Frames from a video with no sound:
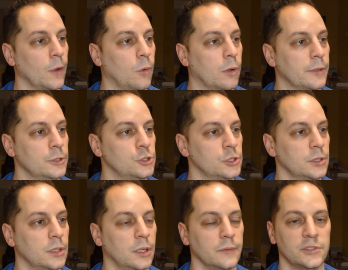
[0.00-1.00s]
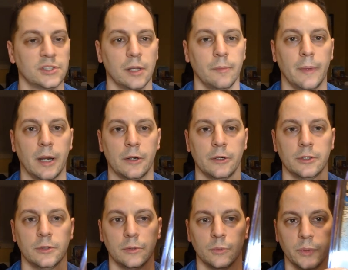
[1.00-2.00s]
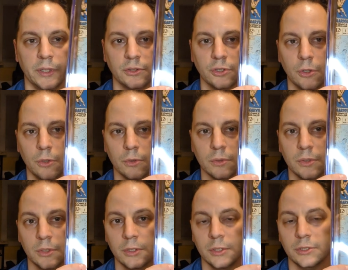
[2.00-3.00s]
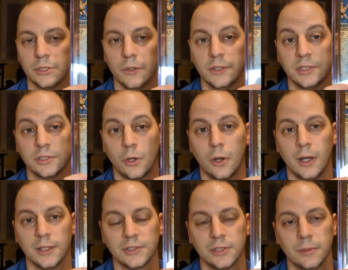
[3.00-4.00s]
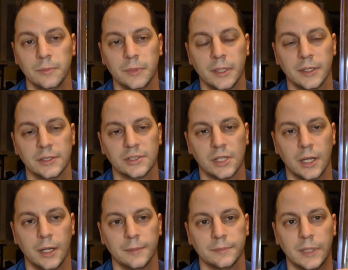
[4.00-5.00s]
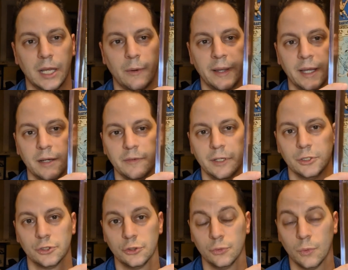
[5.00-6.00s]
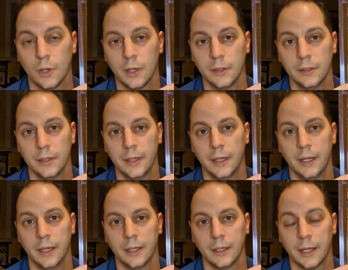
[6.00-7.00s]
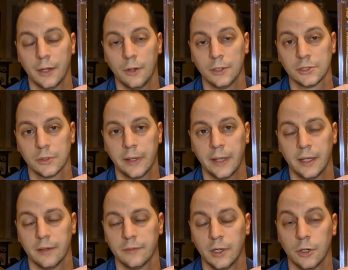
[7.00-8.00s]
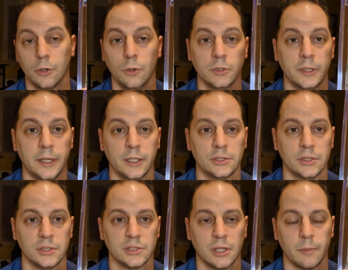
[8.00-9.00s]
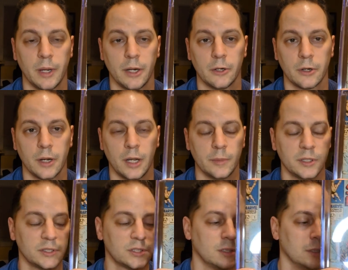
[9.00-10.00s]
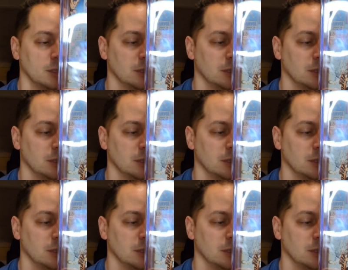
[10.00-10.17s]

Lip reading: origin of Submariner retold. So this is awesome because now I have issue one and I also have a Golden Age Submariner comics.